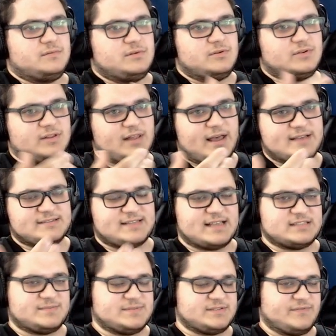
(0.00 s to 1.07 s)
utilize
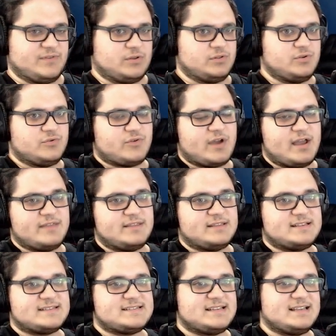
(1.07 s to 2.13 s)
that specific loot grind that
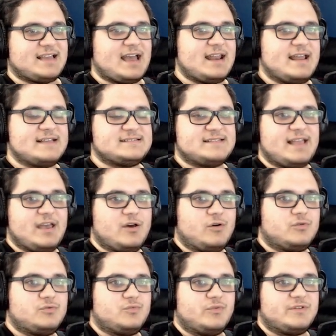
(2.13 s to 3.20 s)
Destiny kind of has
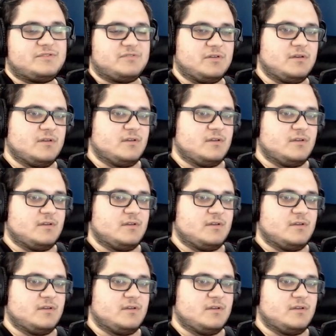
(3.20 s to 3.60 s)
nailed, with